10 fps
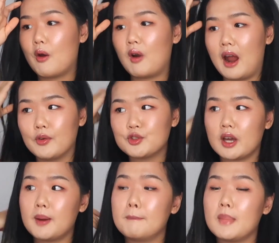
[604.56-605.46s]
or I would
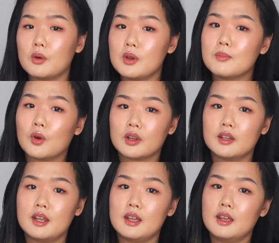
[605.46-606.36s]
try to marry
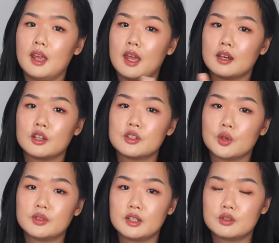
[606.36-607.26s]
marketing and
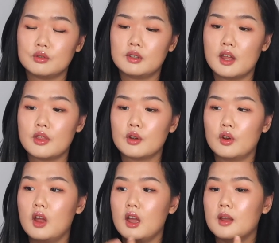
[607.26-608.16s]
consulting
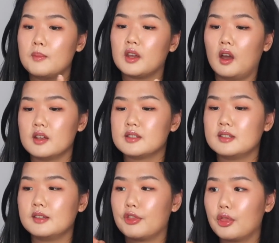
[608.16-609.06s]
together, because
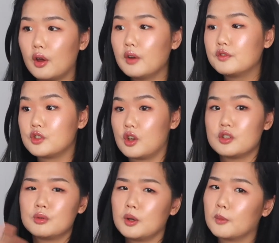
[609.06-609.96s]
the thought of
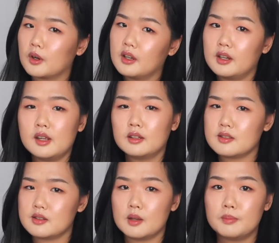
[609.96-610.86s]
just doing marketing
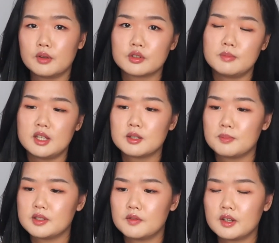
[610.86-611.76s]
doesn't appeal to me
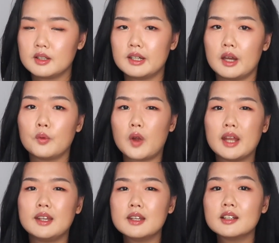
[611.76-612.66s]
specifically.
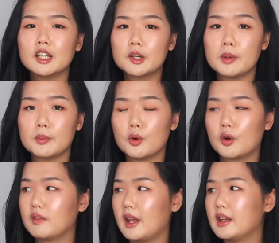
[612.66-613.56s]
I need a little bit
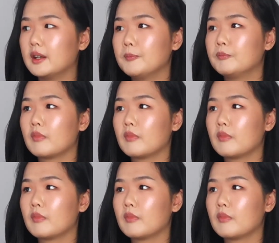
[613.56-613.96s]
more of like